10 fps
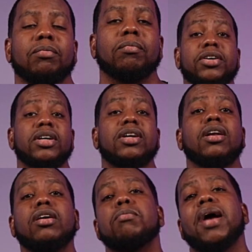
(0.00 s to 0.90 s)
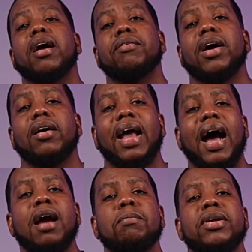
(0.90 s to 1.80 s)
So just a little background,
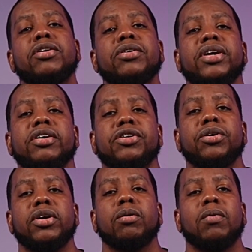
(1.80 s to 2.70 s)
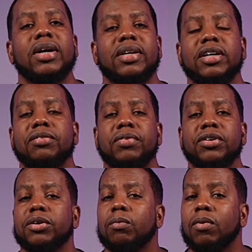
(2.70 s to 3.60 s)
I've been using Studio One since
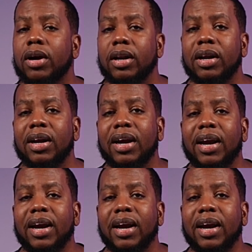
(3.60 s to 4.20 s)
version one,